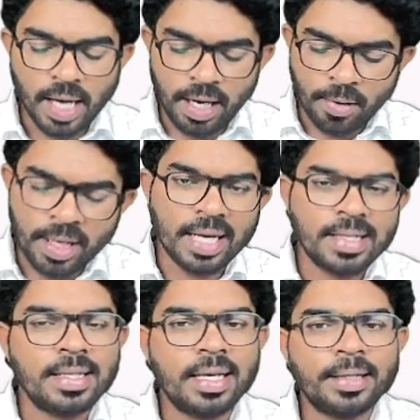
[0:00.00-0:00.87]
I don't
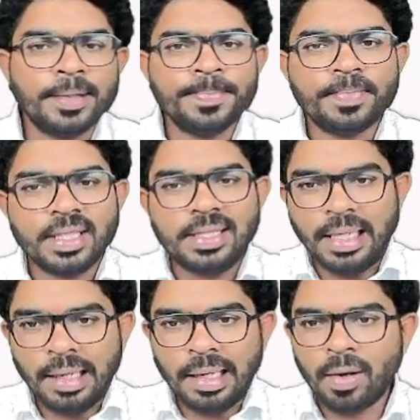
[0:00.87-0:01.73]
consider
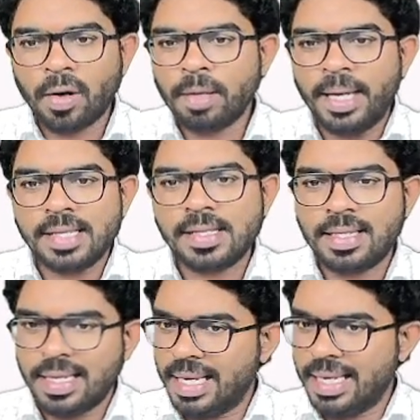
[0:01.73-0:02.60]
general anatomy as
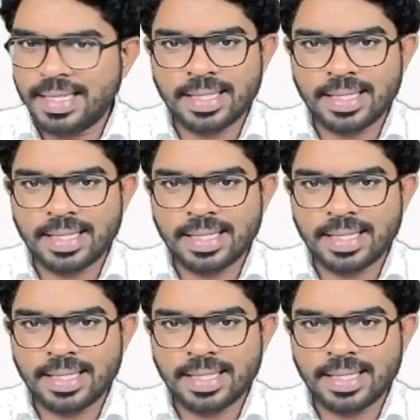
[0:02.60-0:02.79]
an easy